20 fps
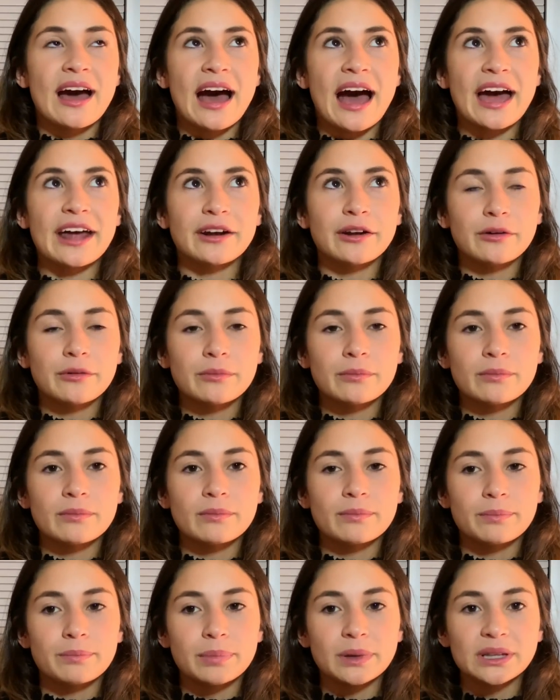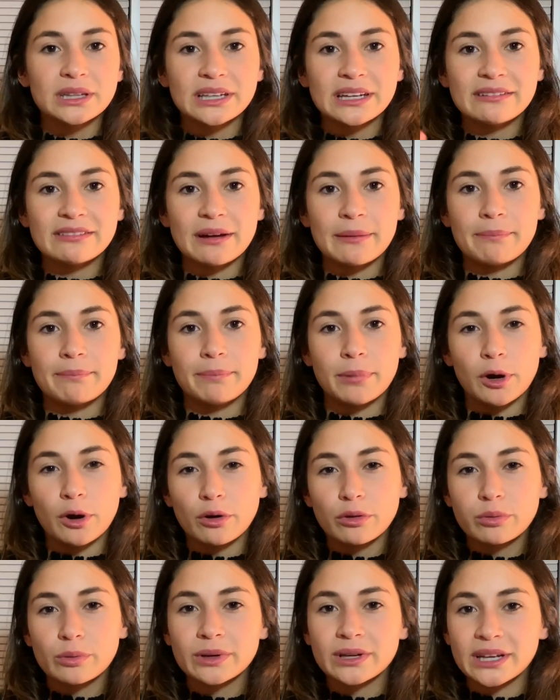I don't believe that
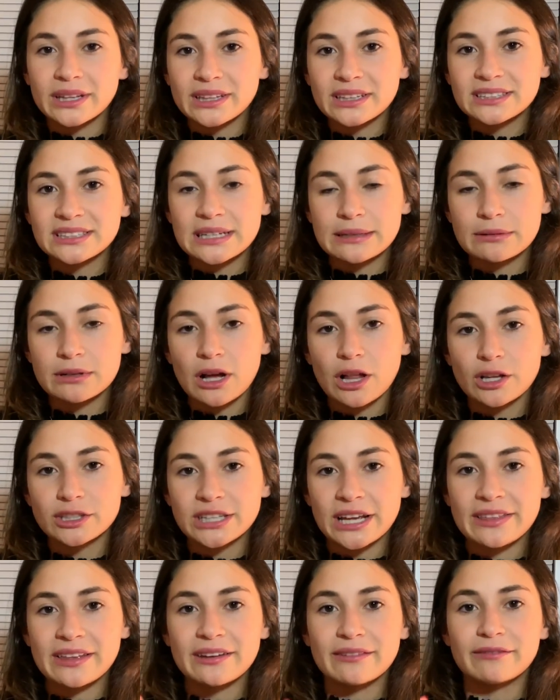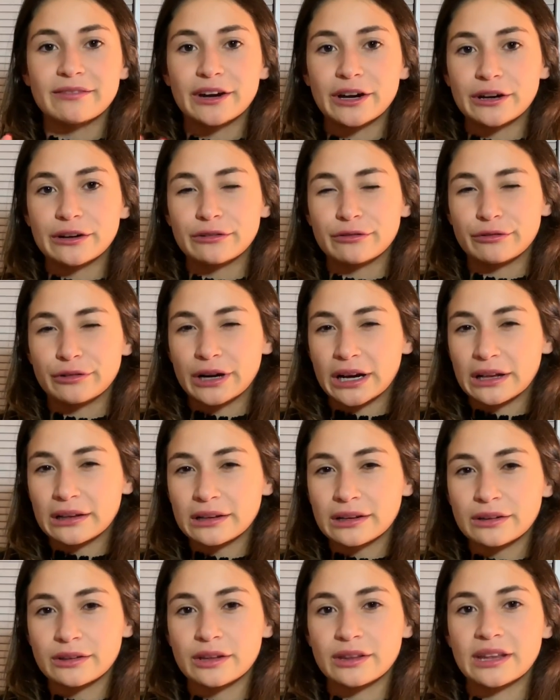both would get the same colors. I think very
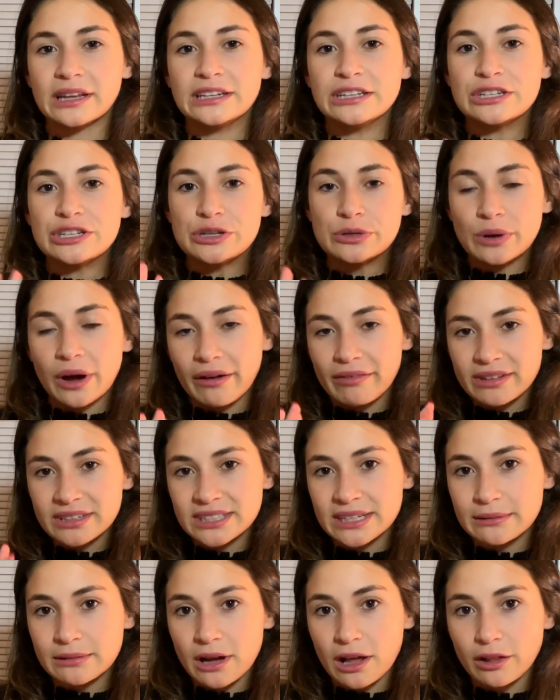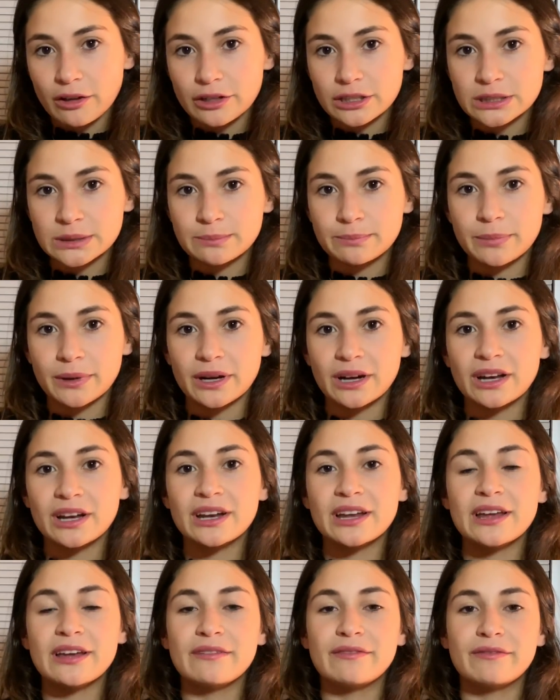rarely that they do have the same colors,
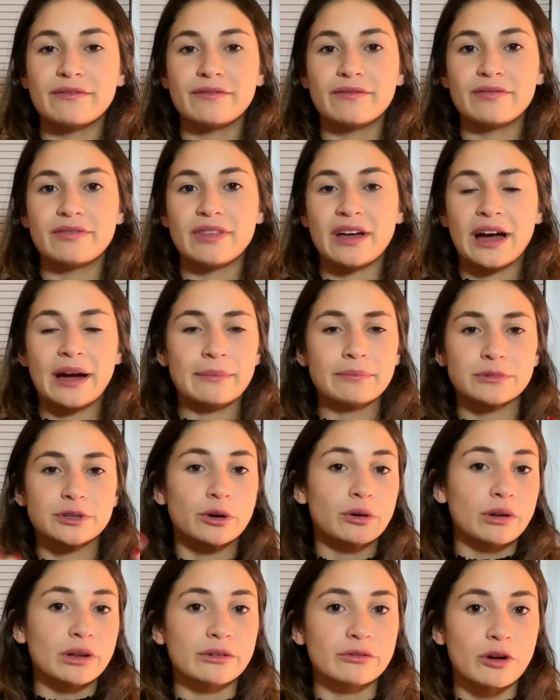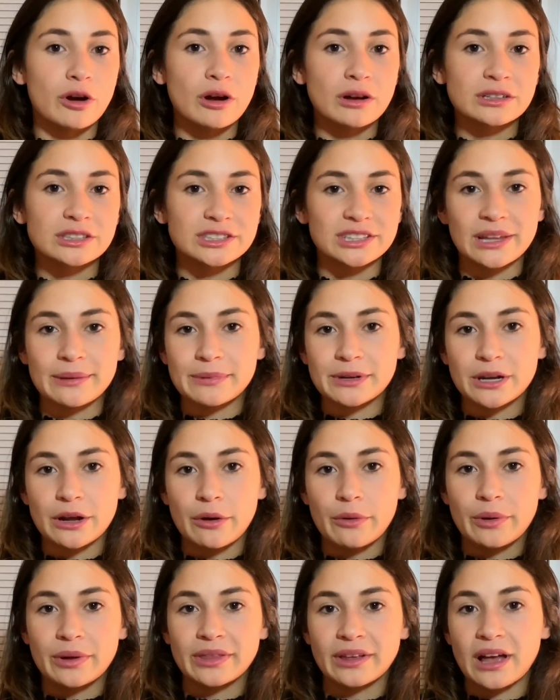but if I'm totally wrong, just let me
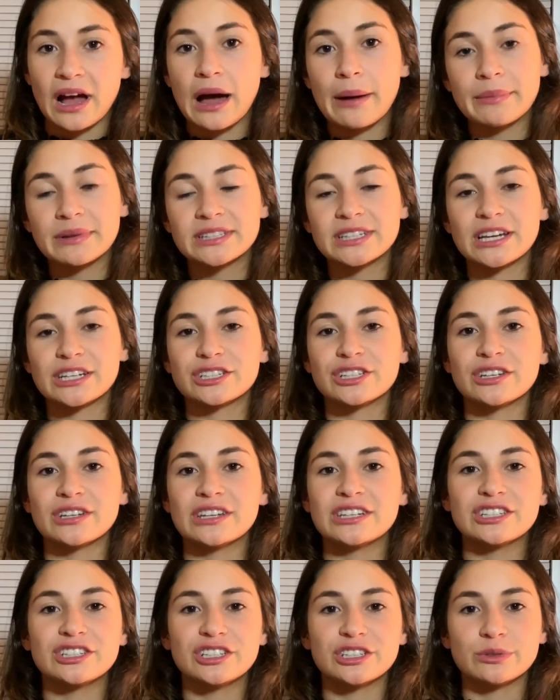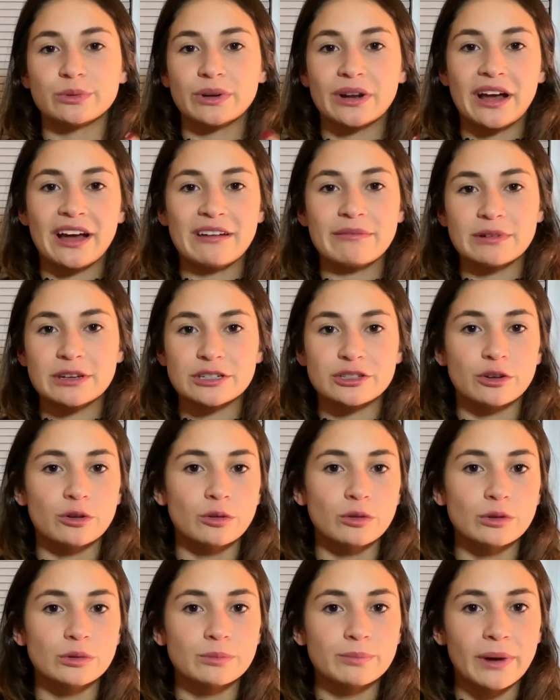know in the comment section. This is just what I've been
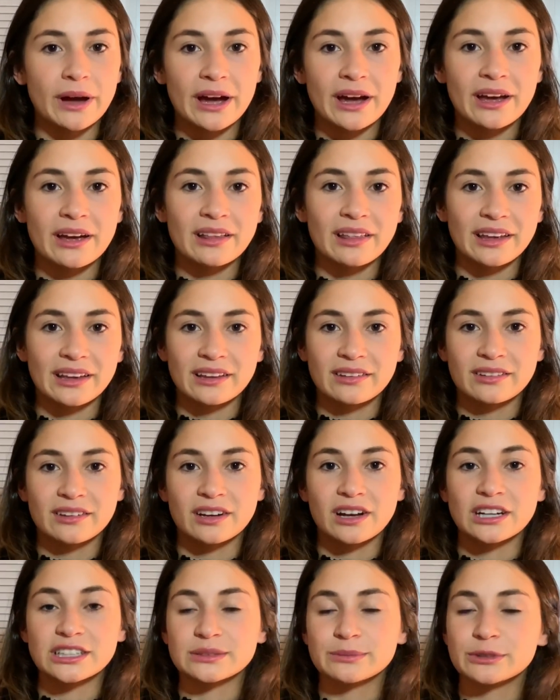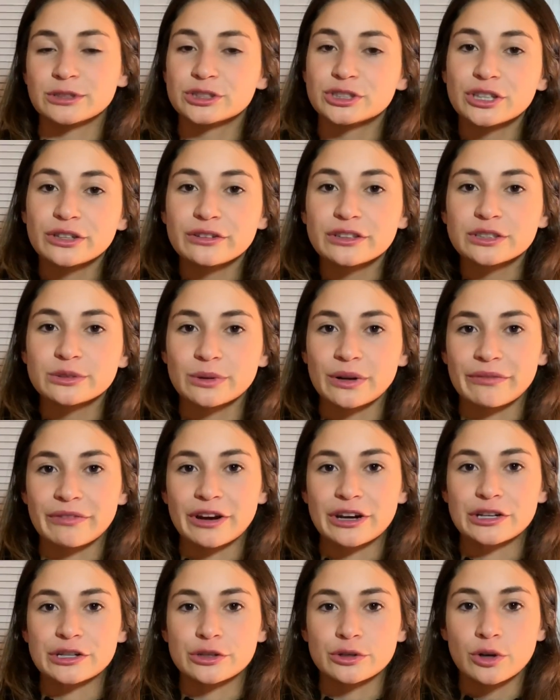told by like the customer service whenever
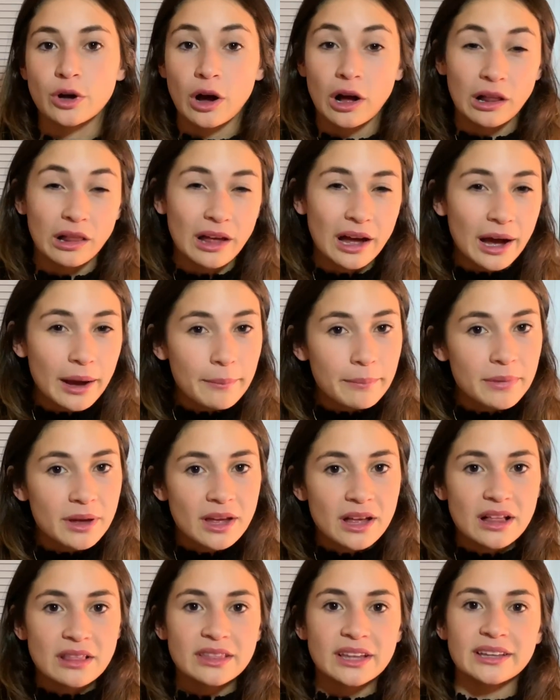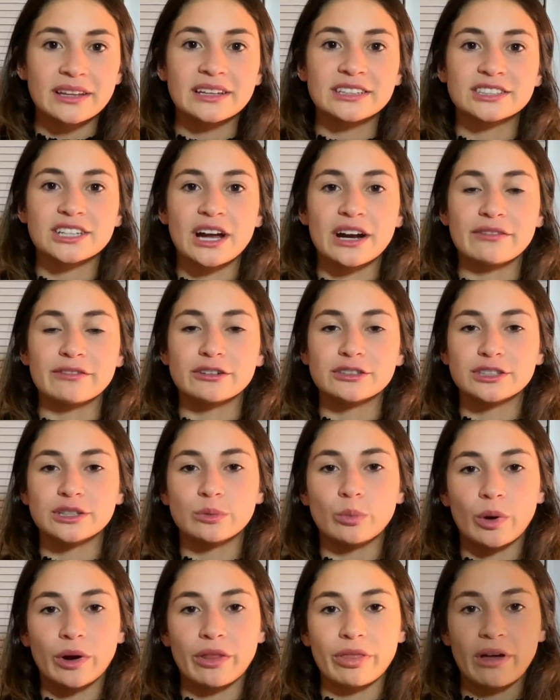I do call up, that it's kind of usually
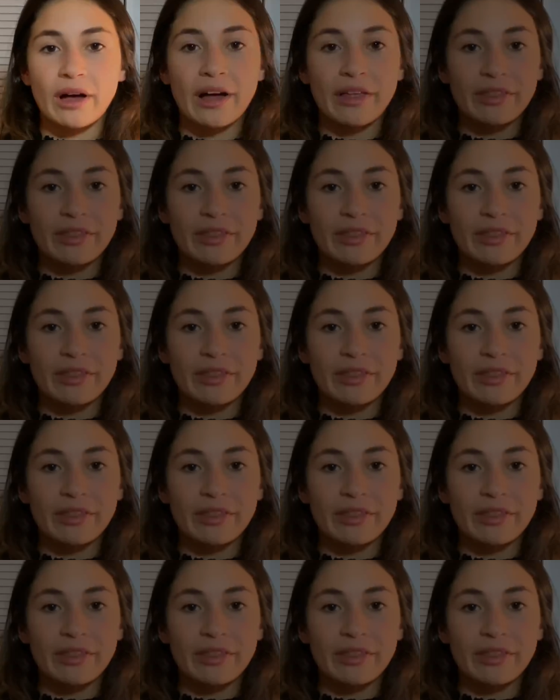one or the